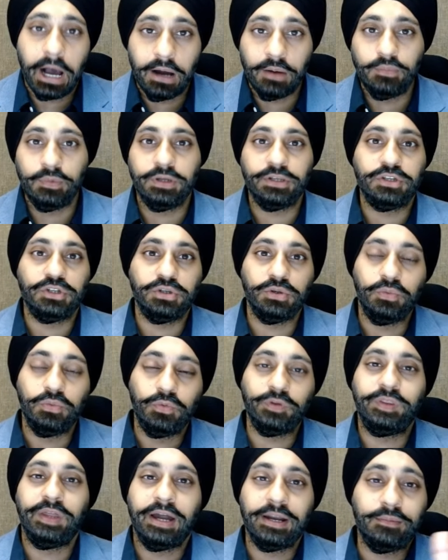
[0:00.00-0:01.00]
much
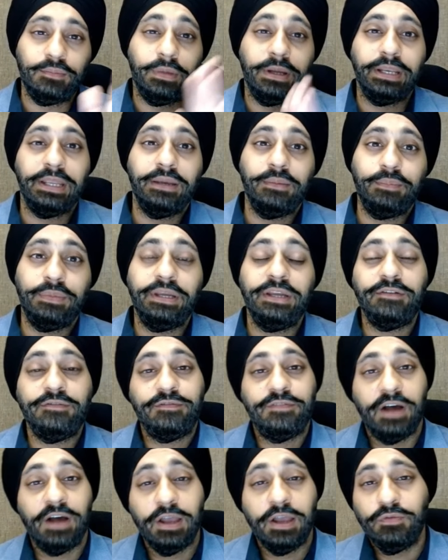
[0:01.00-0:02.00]
would that money be in
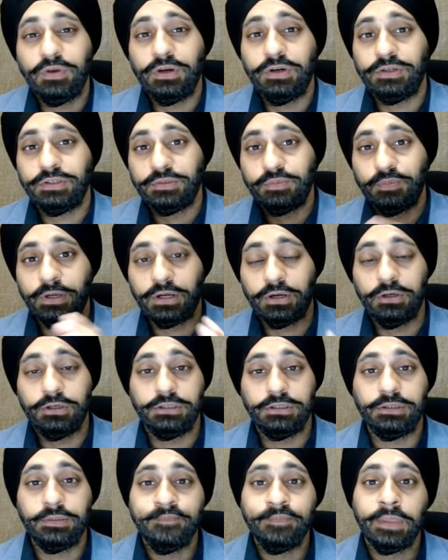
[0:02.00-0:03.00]
5 years,
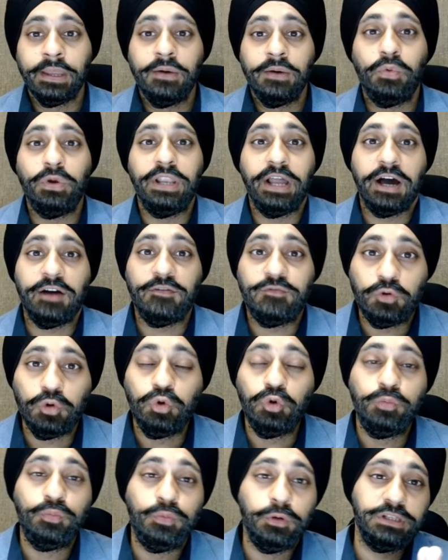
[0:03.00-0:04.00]
because we'll have
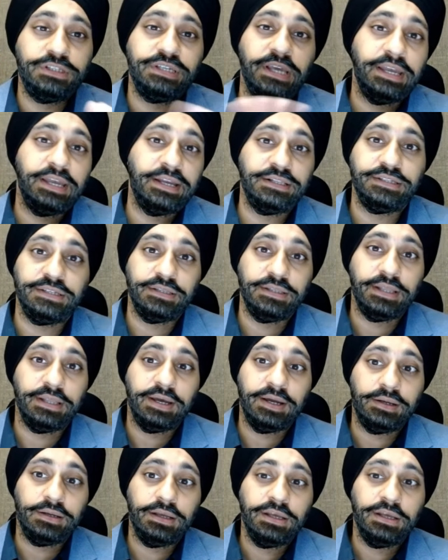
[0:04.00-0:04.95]
2 bull cycles in that.